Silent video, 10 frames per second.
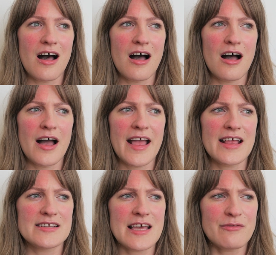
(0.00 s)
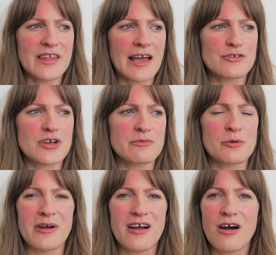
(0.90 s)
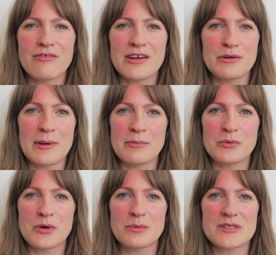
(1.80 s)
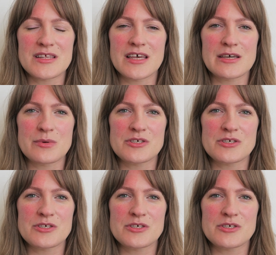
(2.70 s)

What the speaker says: I definitely have tried it before, but I can't really remember what it was like,